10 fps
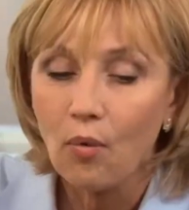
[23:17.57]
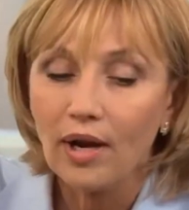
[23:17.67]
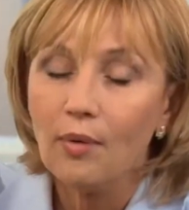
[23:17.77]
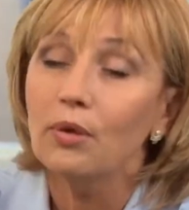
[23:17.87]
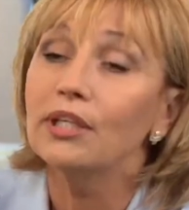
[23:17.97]

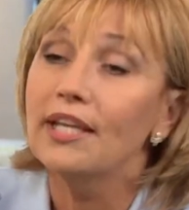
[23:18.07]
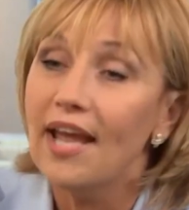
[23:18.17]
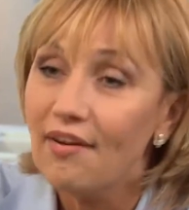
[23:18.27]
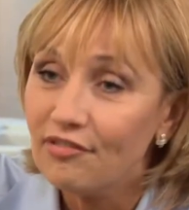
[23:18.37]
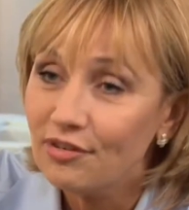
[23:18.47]
one I will
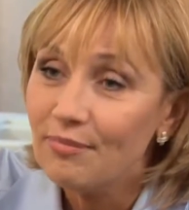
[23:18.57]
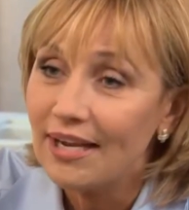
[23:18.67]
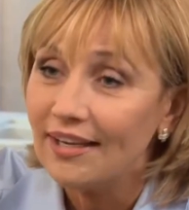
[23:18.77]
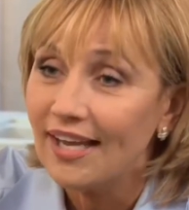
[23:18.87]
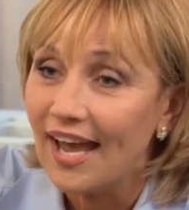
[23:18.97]
never
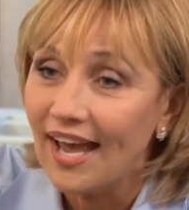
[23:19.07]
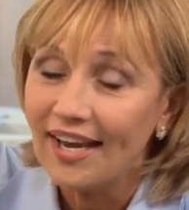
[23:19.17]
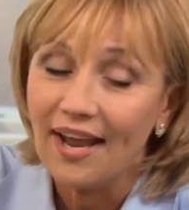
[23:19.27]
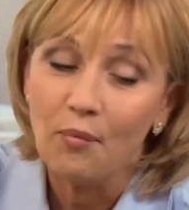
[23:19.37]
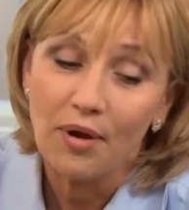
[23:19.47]
make
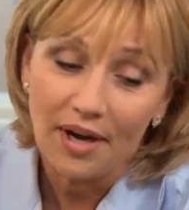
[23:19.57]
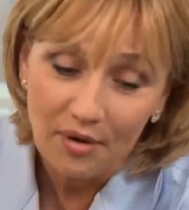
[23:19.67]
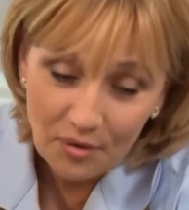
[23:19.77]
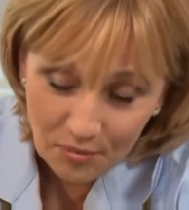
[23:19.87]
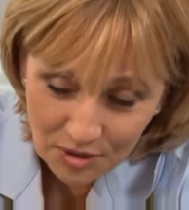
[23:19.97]
again, and one
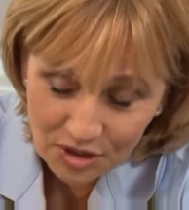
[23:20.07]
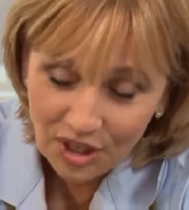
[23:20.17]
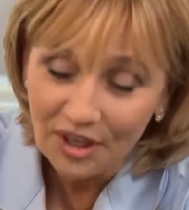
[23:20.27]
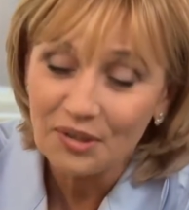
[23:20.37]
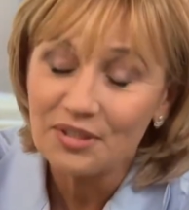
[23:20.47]
I wish
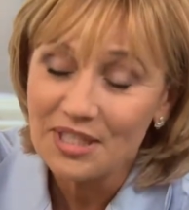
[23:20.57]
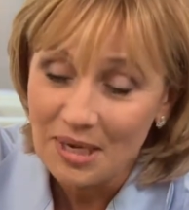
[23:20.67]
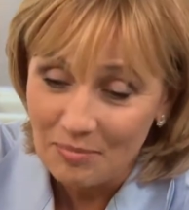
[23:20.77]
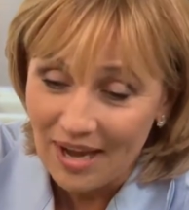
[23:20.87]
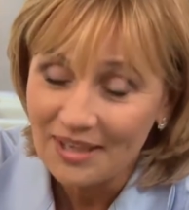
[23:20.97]
I could
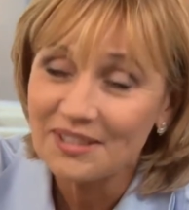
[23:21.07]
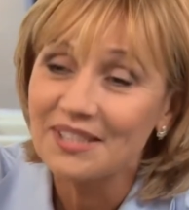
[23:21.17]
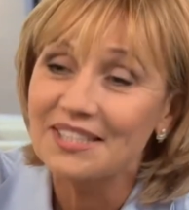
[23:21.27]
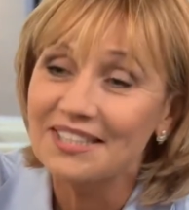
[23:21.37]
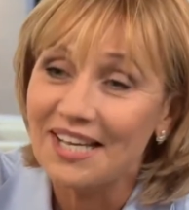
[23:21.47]
take back
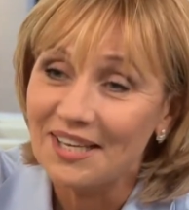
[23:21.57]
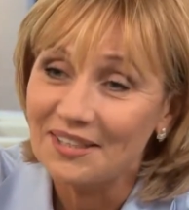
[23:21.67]
to this day.